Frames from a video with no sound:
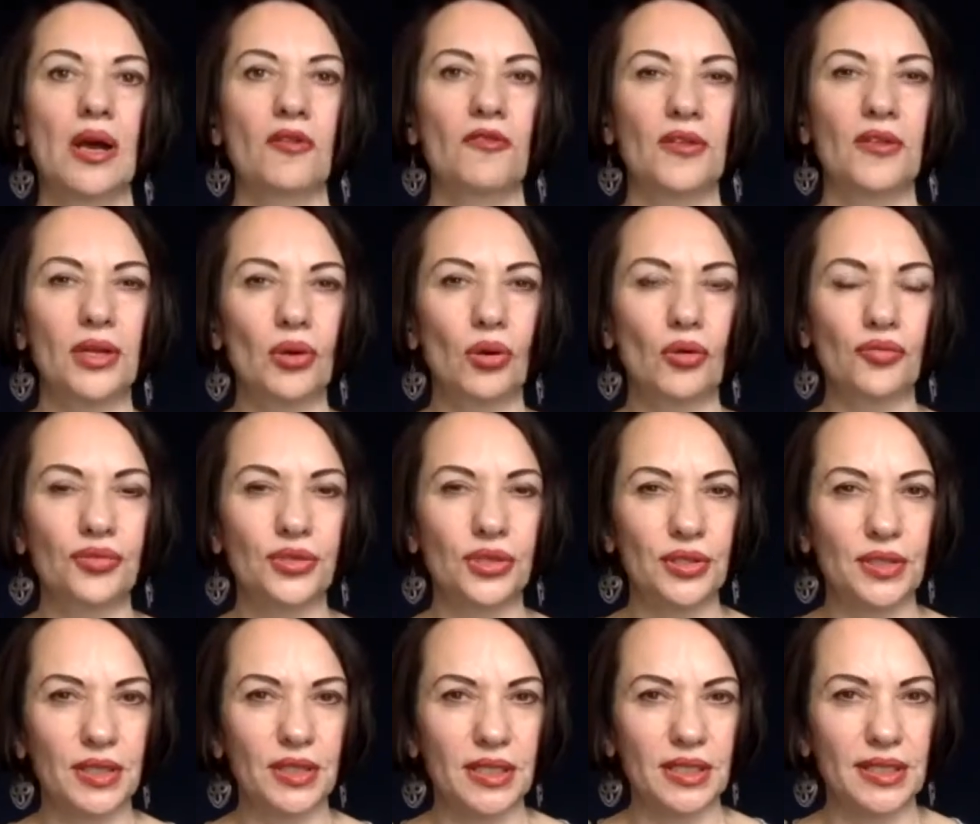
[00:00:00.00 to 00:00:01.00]
Very often,
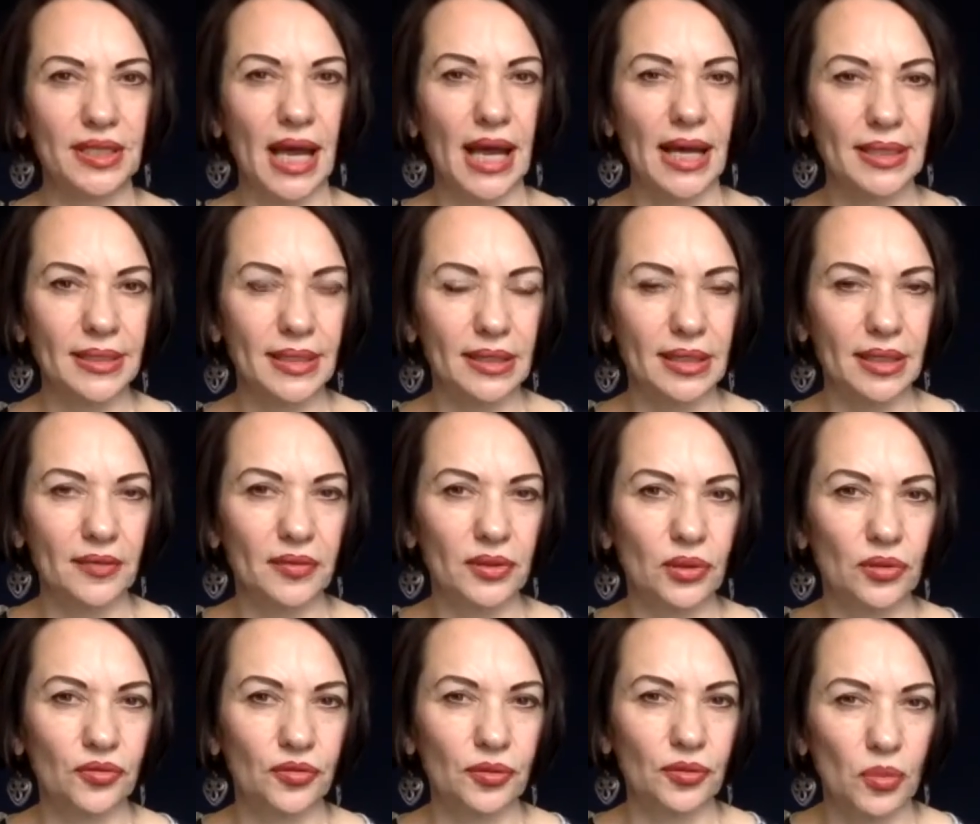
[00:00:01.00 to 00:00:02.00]
this is either
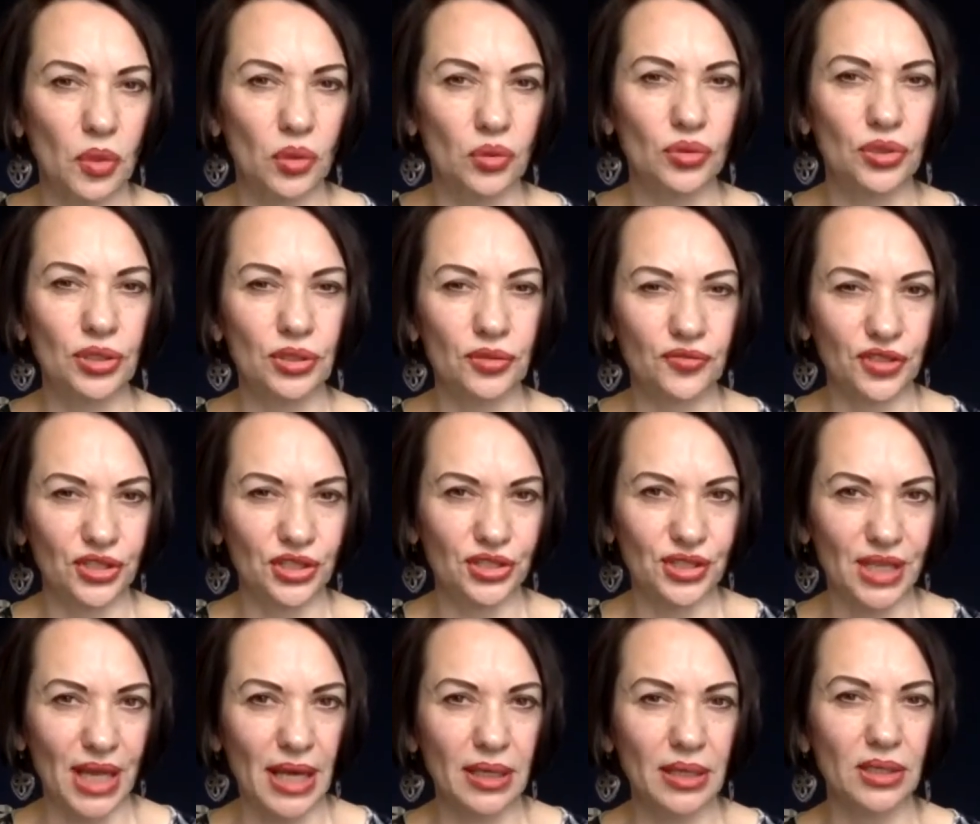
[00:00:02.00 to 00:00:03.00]
level of emotion, which is
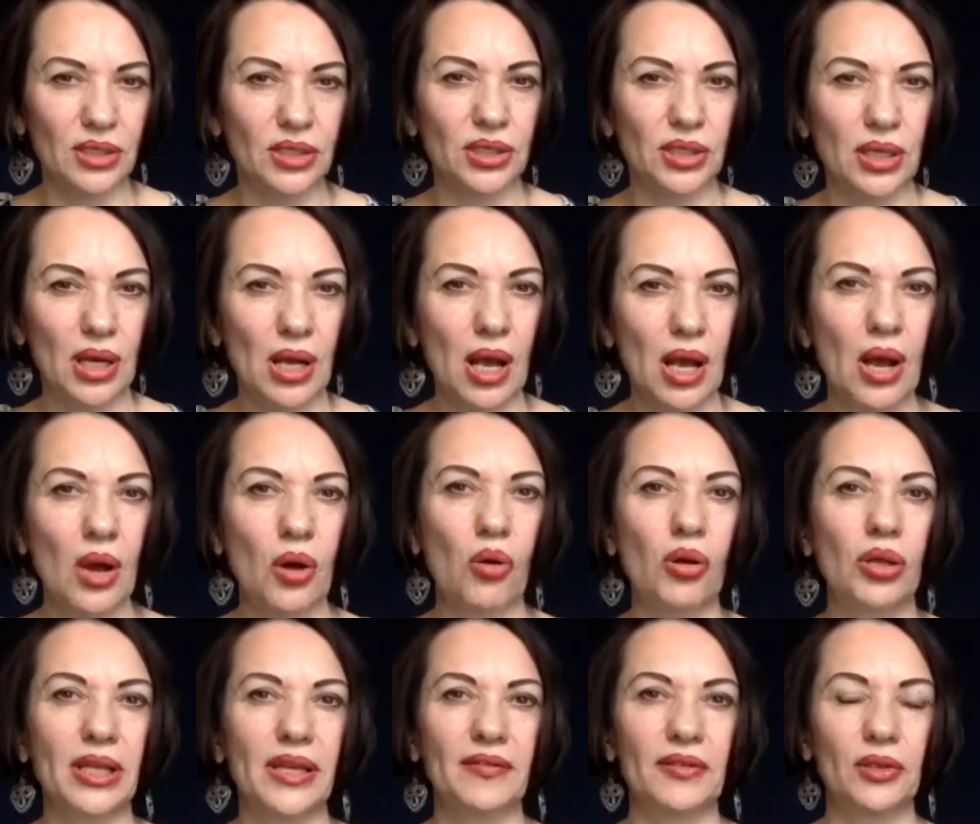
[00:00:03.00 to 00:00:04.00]
energy, or
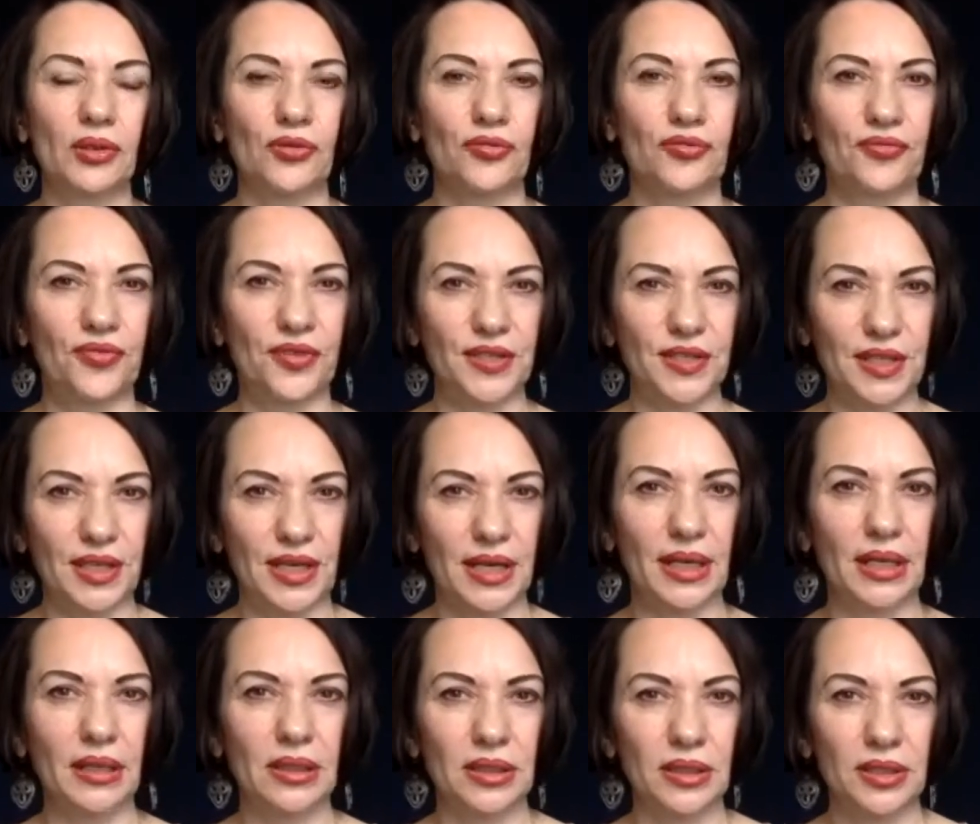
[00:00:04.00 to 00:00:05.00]
level of
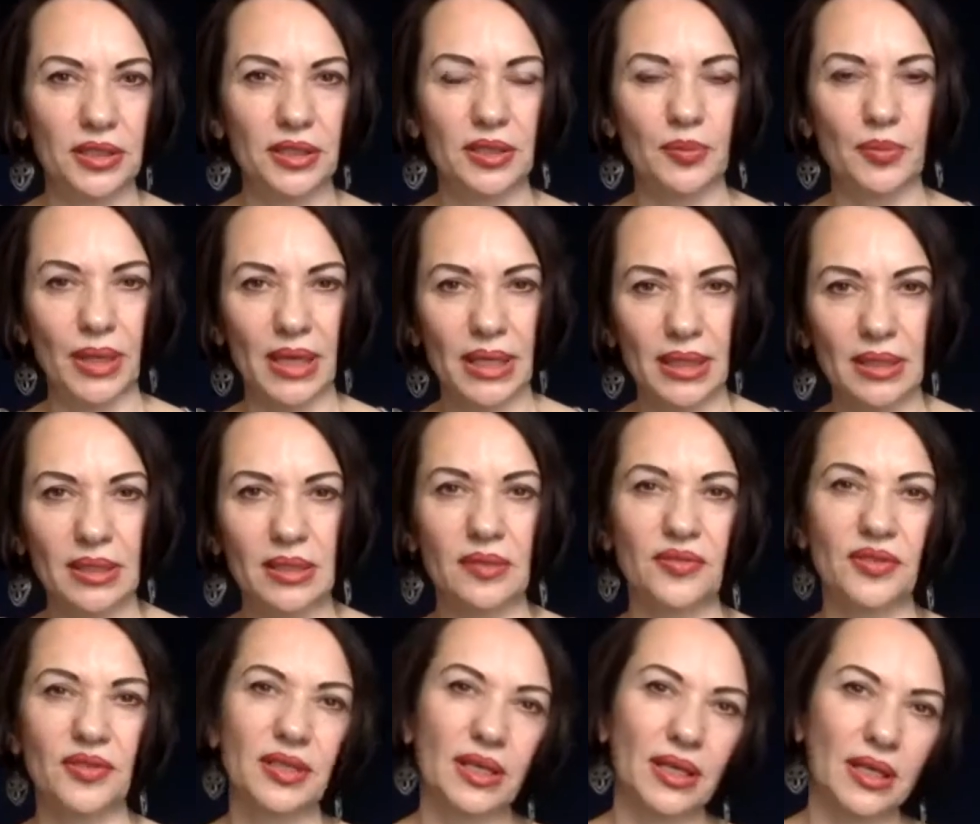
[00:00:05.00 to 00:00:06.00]
physical disbalance,
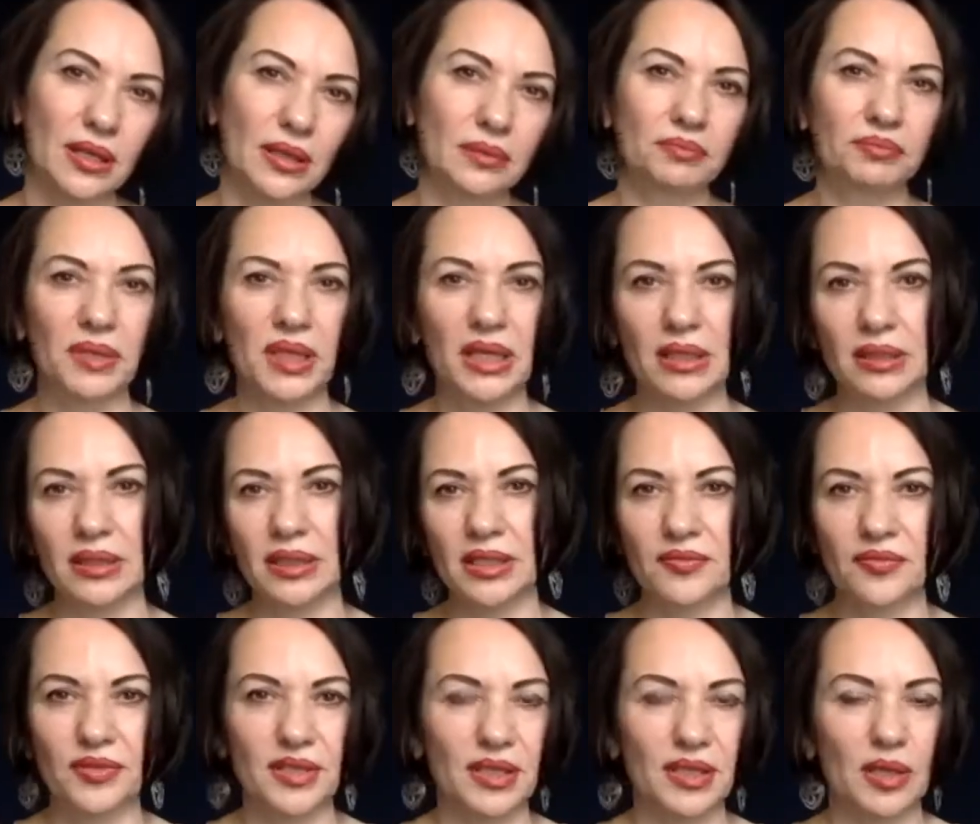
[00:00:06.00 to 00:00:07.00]
physical illness,
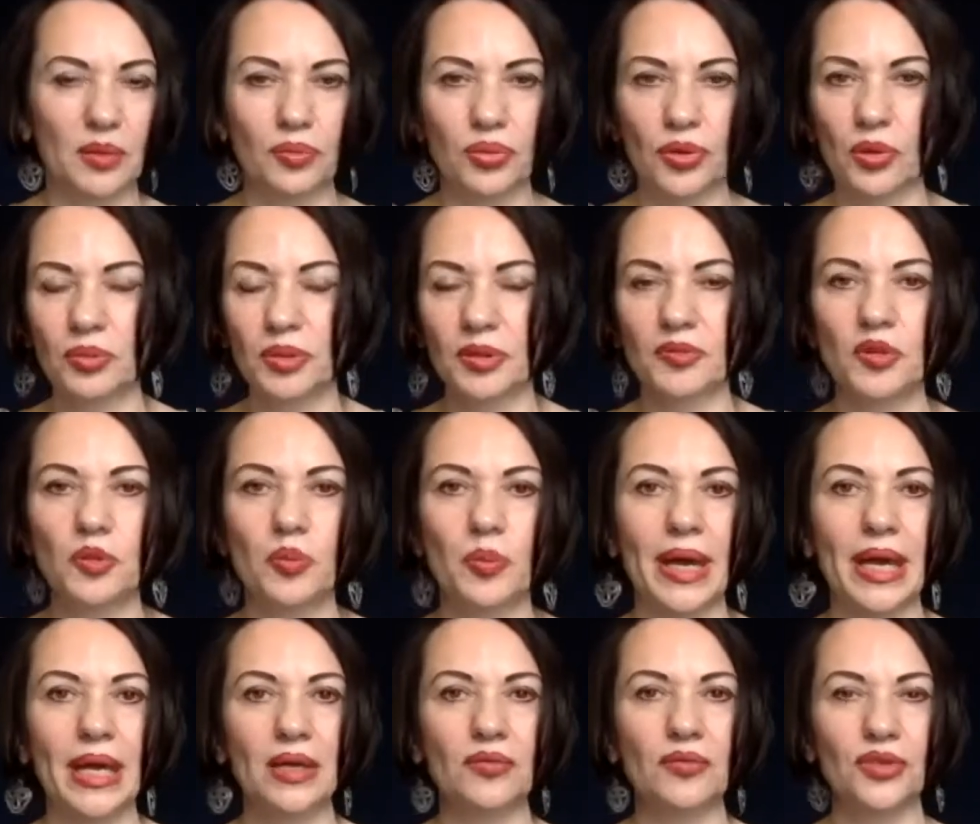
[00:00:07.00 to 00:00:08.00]
physical problems,
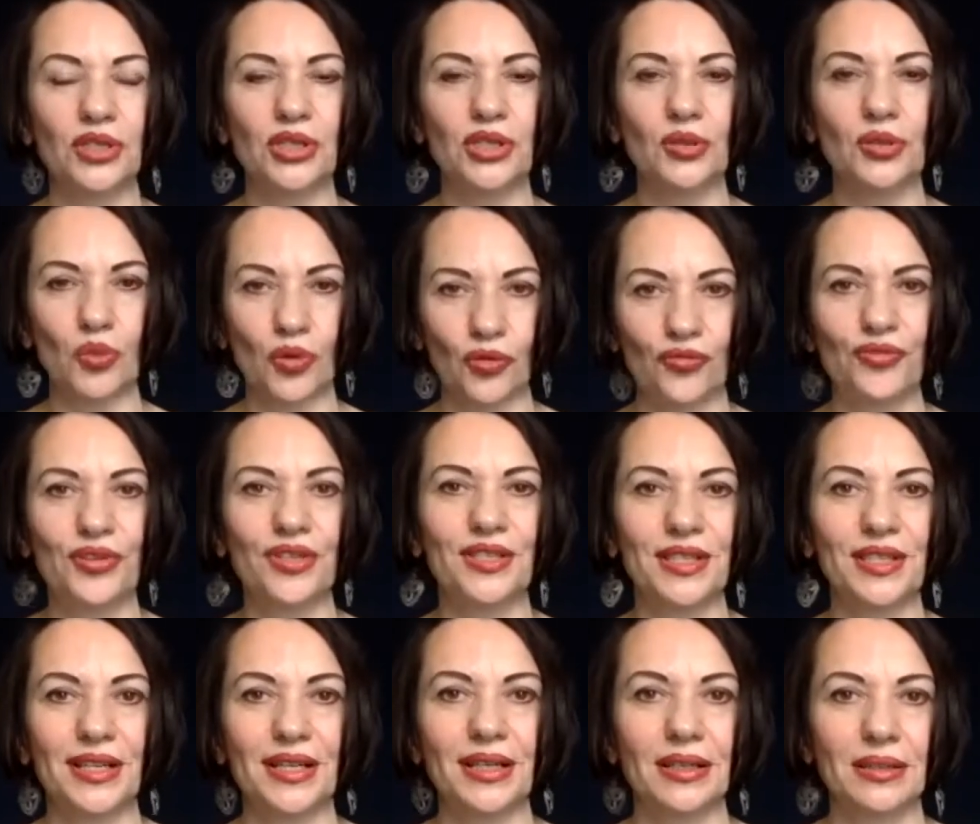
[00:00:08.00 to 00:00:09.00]
pain, which is more
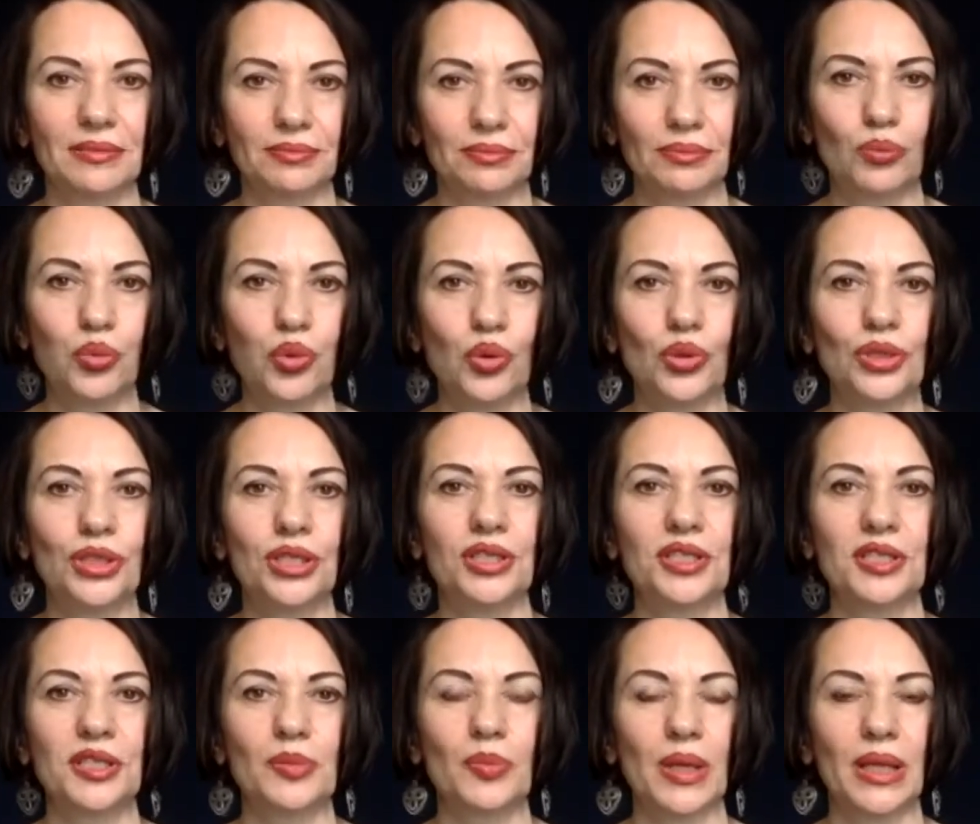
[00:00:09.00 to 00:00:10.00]
physical, body
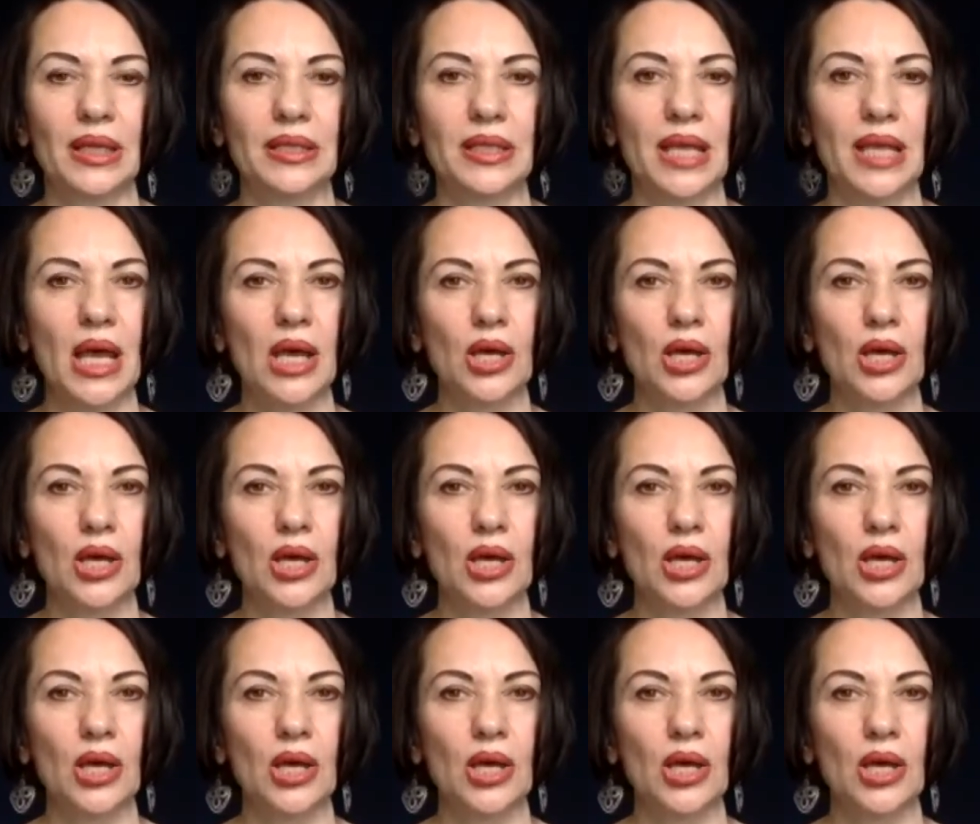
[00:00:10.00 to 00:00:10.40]
disbalance.